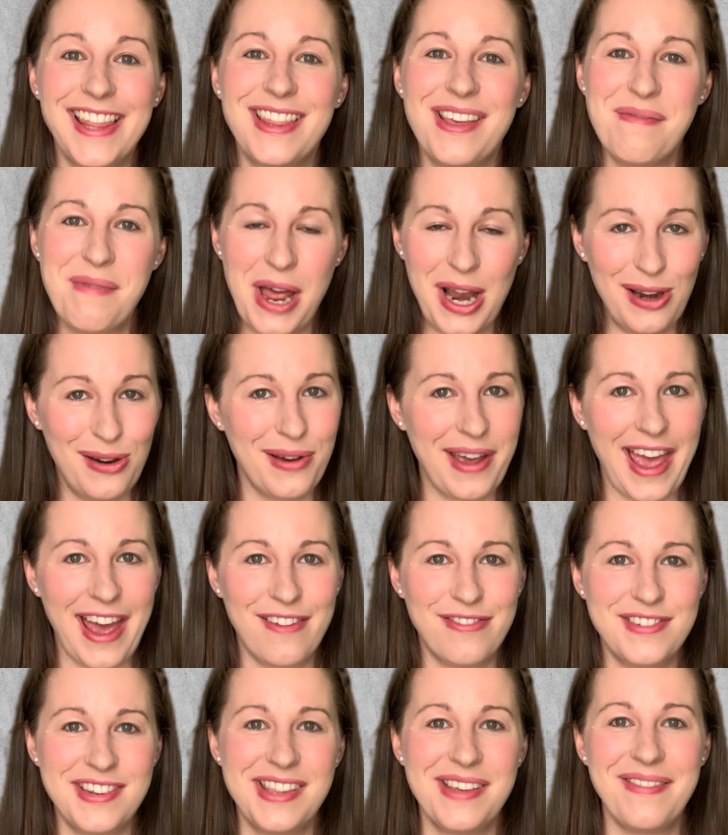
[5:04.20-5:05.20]
them and look
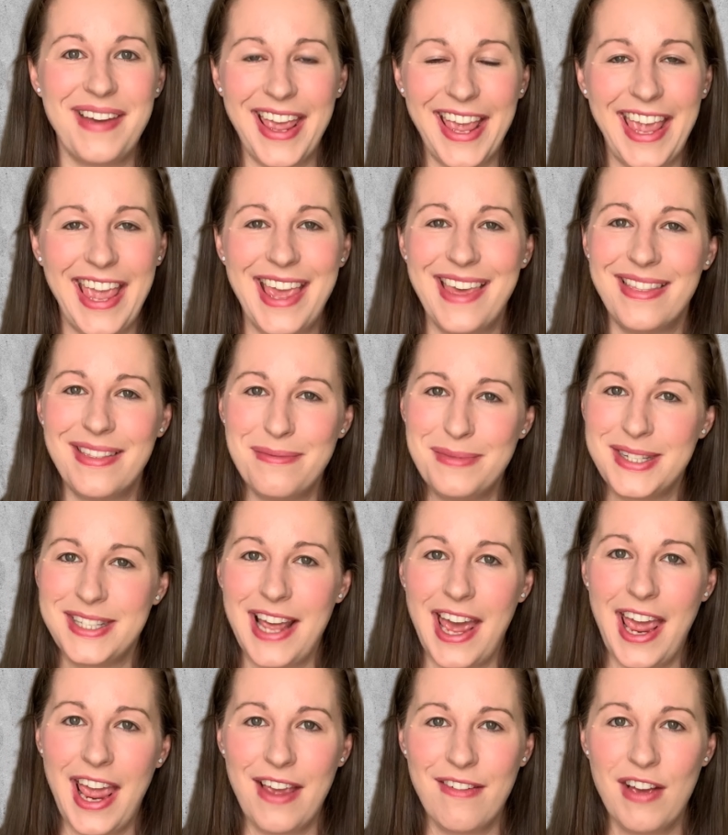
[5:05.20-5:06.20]
after them and keep them
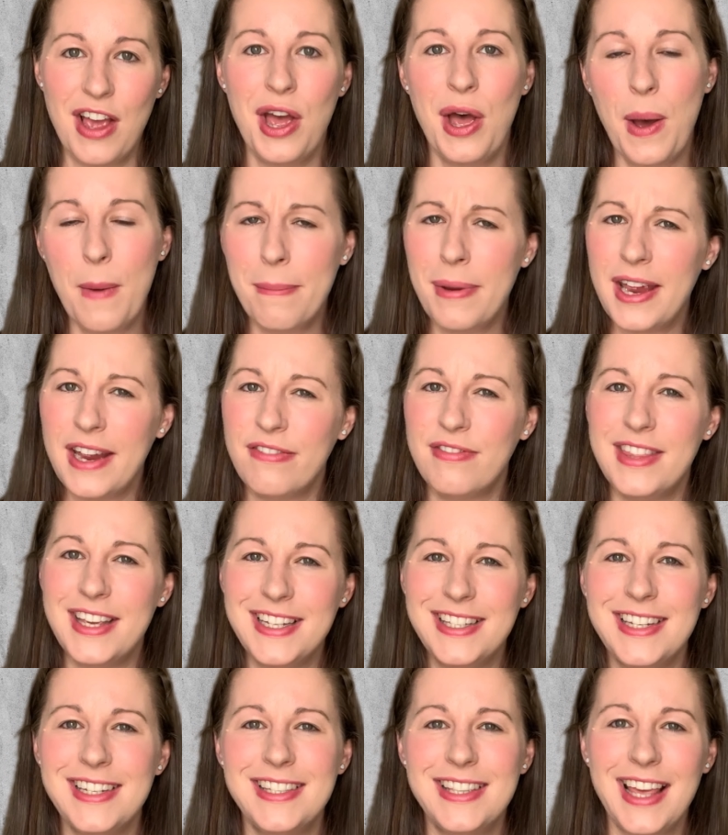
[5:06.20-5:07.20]
safe. But if this
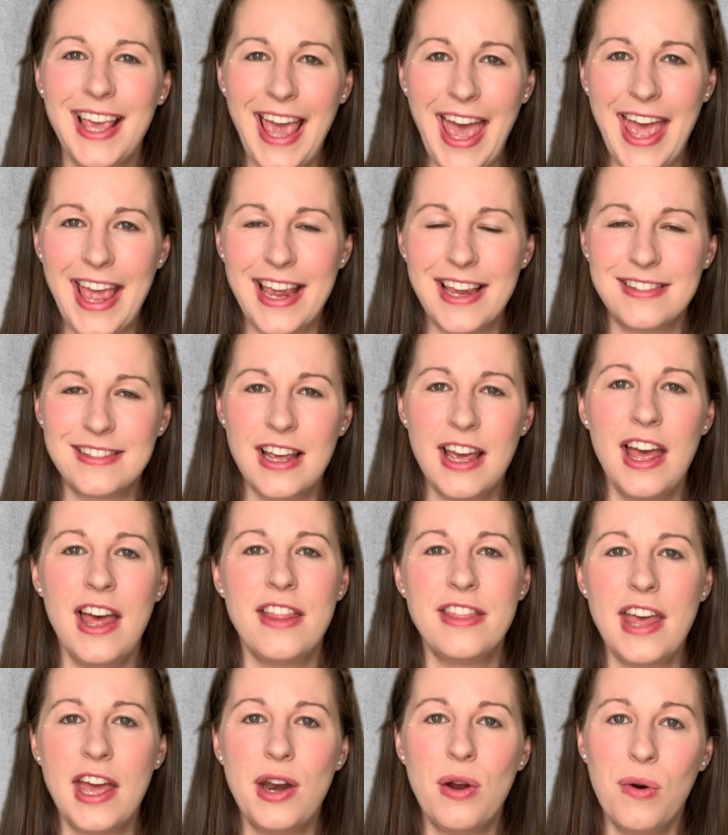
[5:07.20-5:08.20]
is the case,
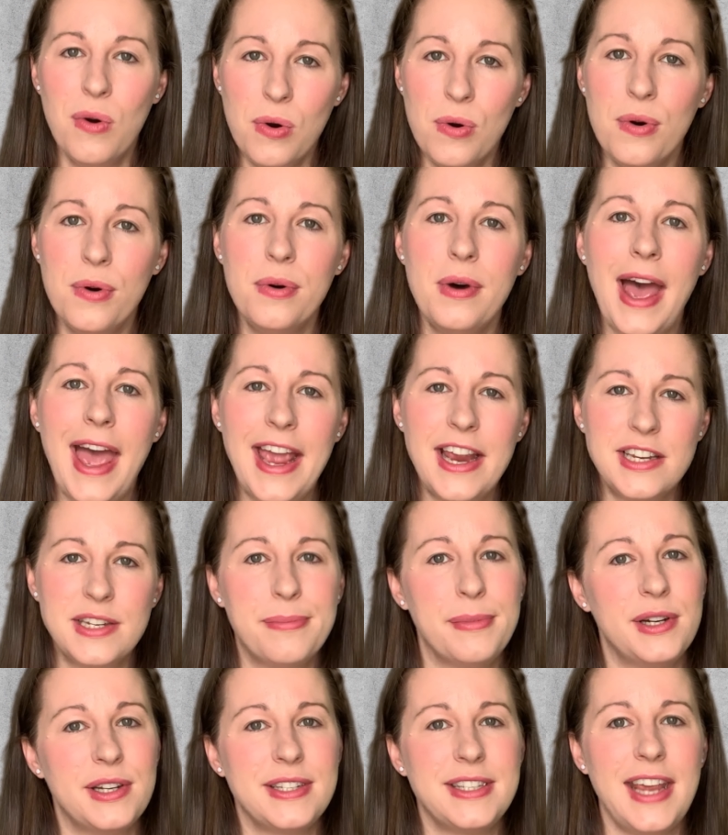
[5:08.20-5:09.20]
then all
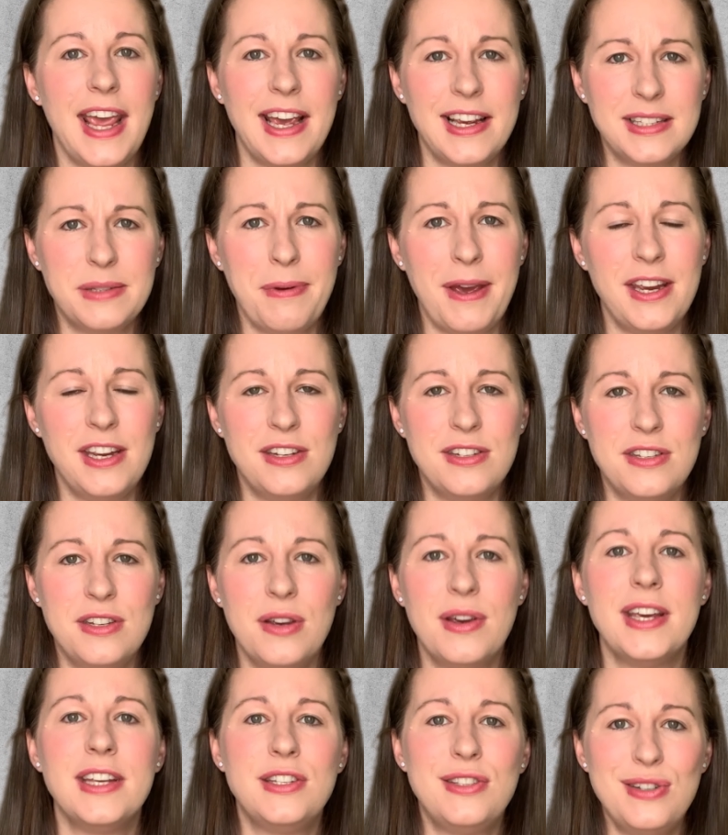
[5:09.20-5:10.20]
HMRC expect you to do
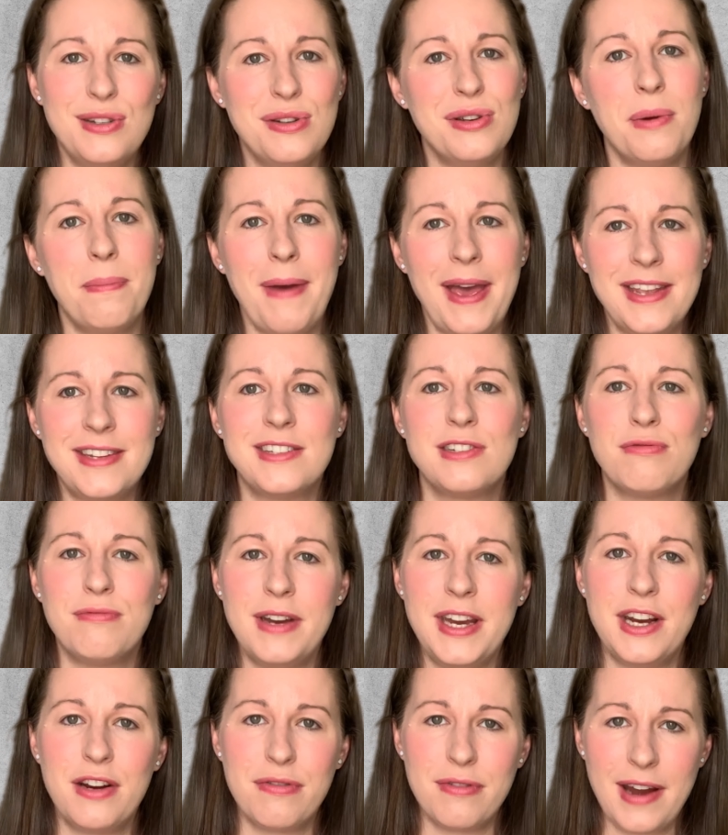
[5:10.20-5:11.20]
is do your best to
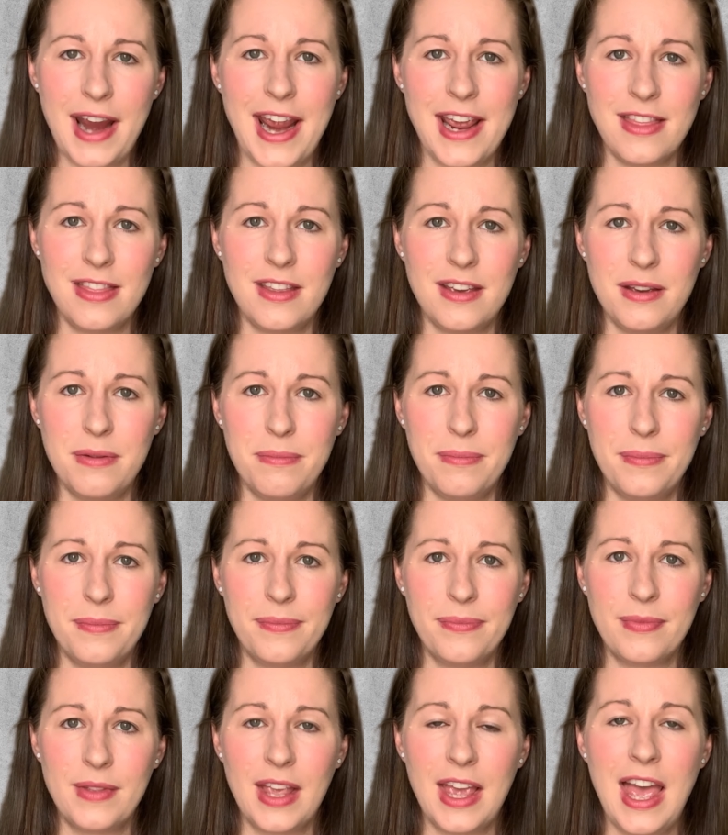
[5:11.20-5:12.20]
recreate them
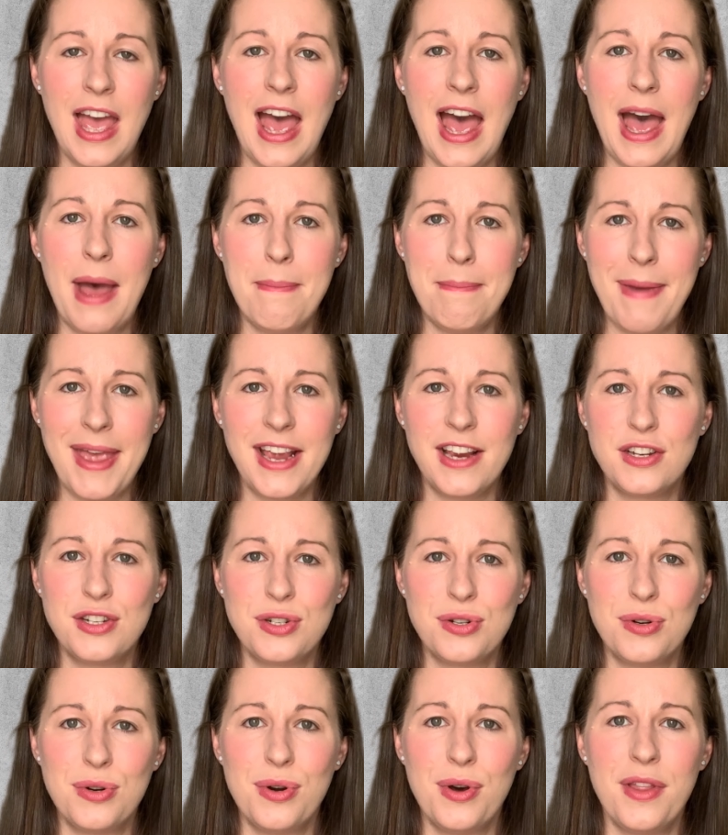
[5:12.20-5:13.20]
and make
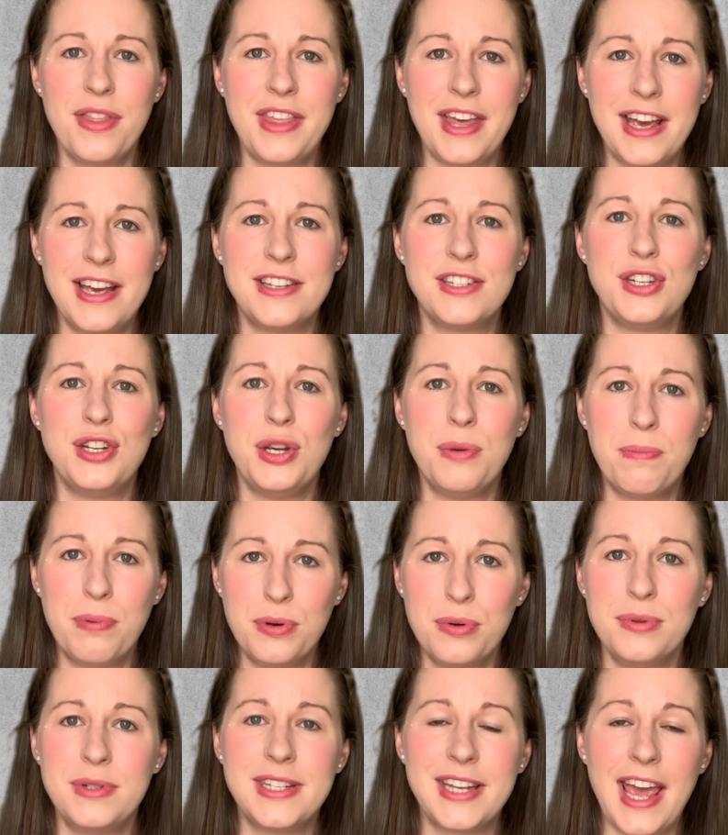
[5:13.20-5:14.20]
sure that you
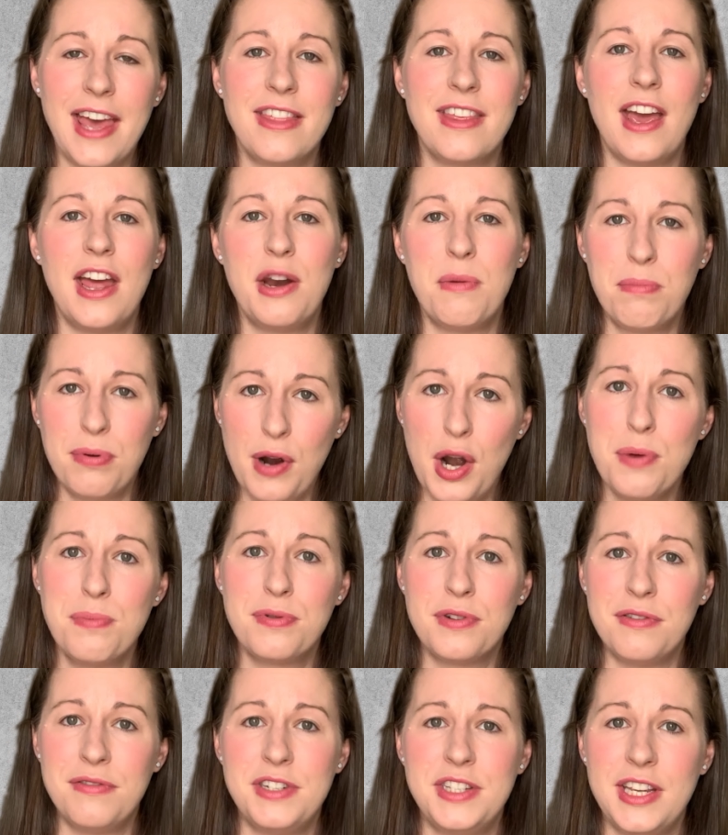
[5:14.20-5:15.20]
pull together an
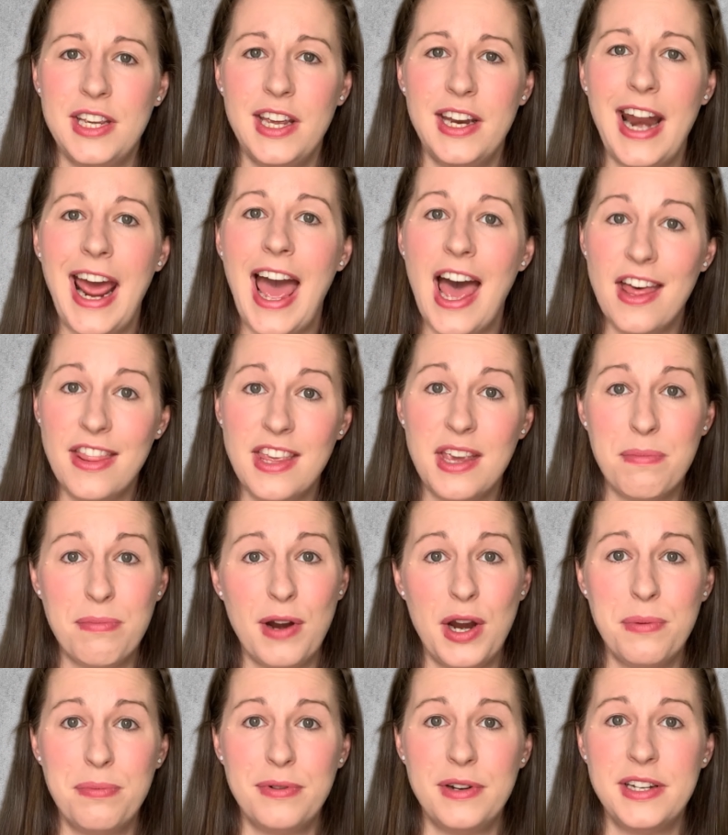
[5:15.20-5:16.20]
appropriate return at the
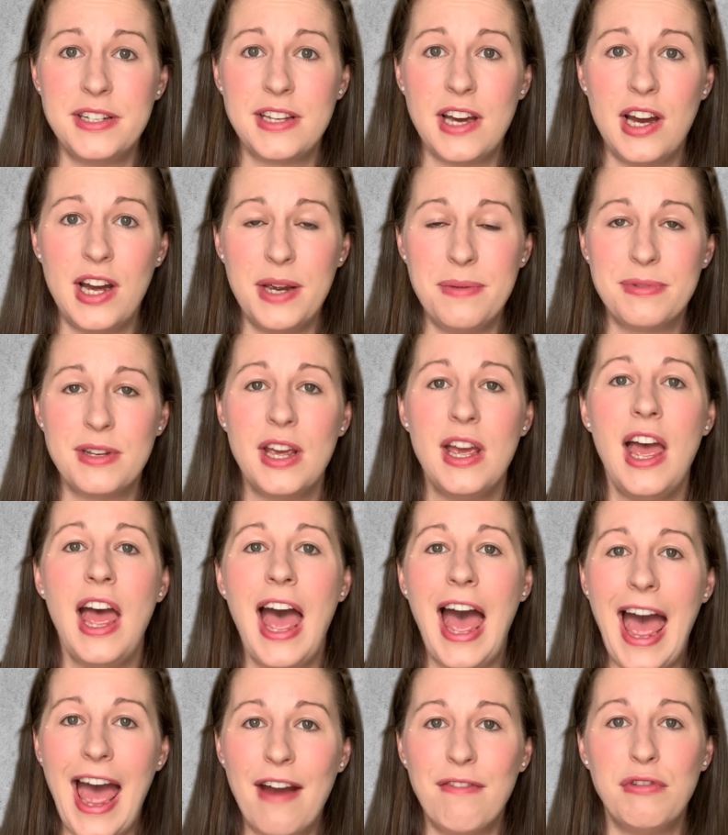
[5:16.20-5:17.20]
appropriate times
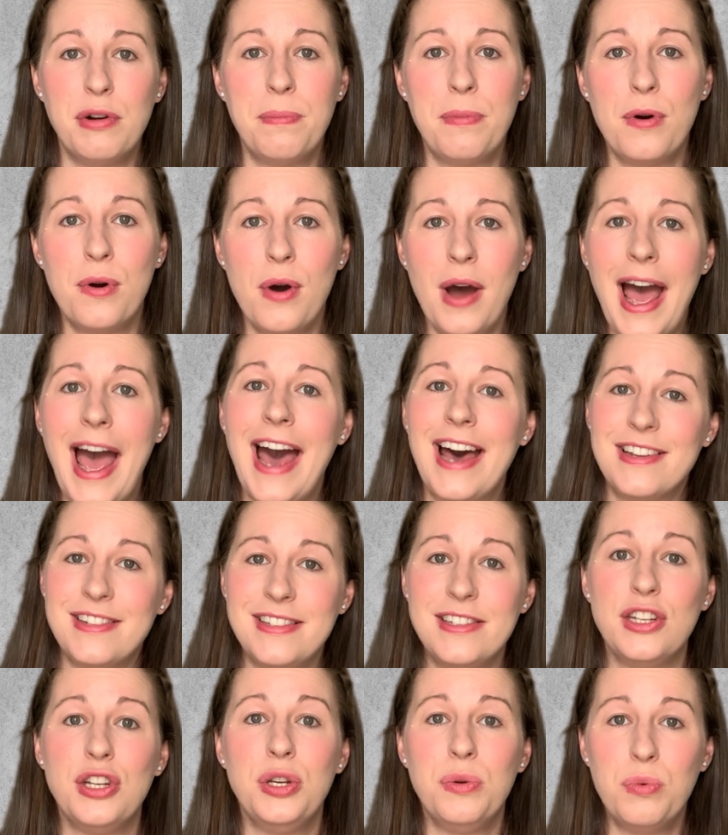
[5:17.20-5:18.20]
and report as
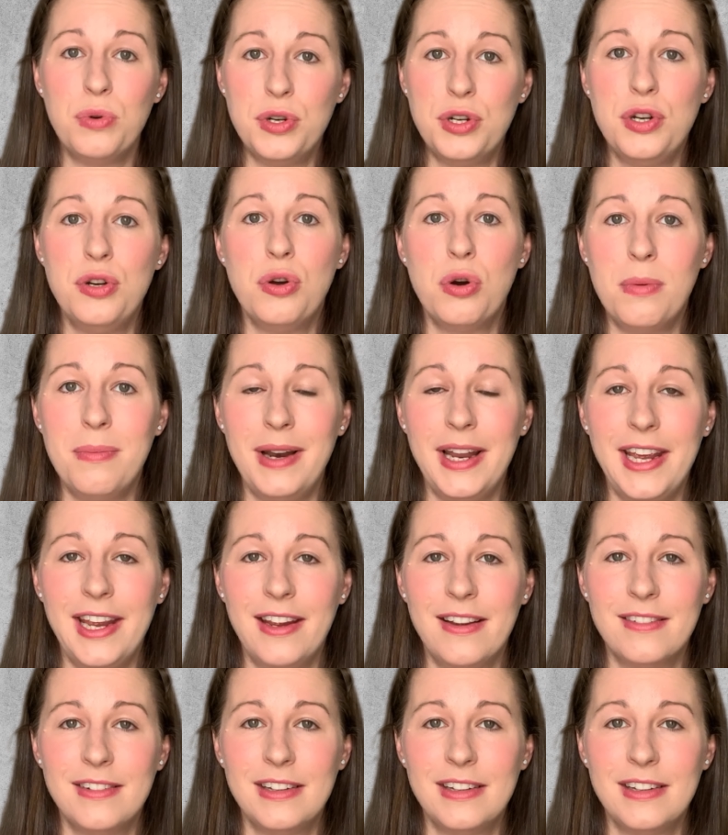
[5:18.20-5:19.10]
you would normally.